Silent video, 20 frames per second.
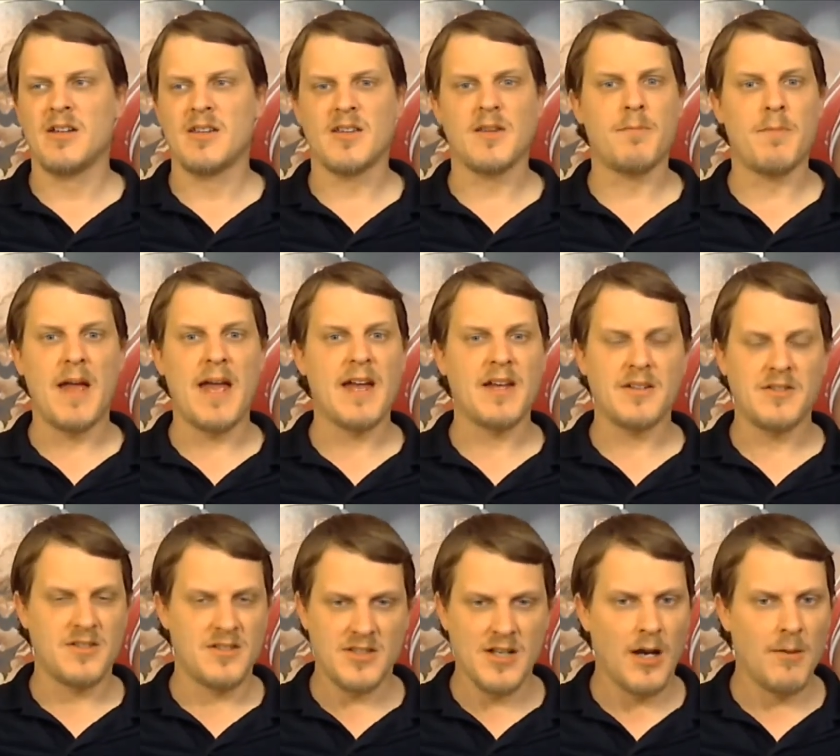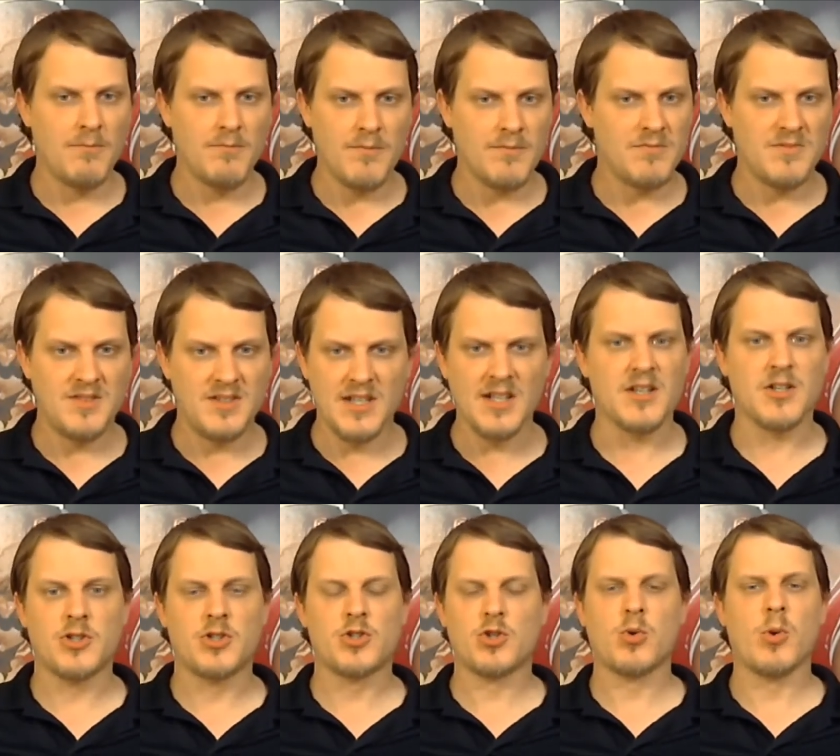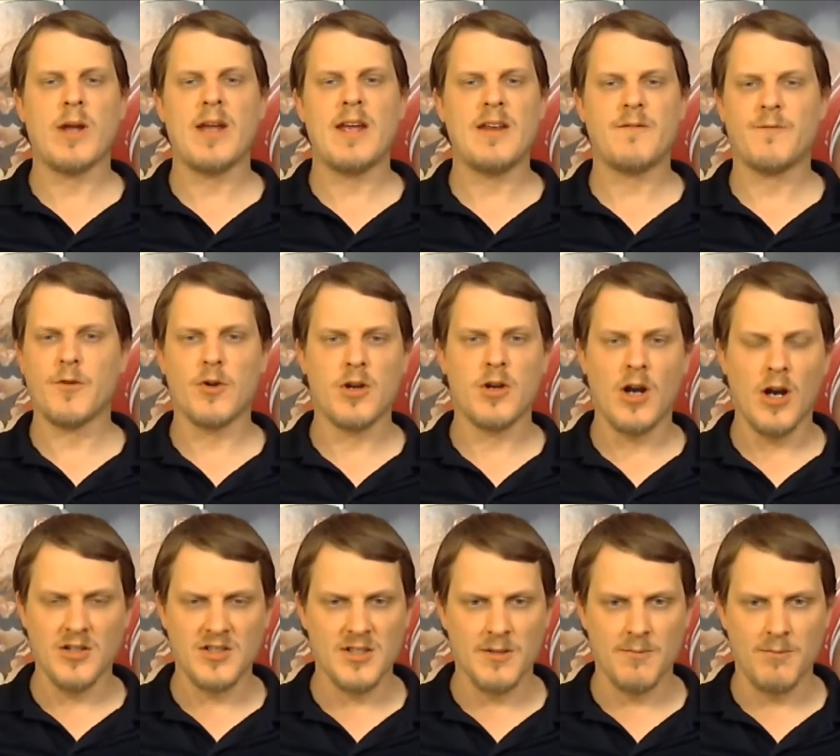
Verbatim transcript: the bad dumb dick trade for Carson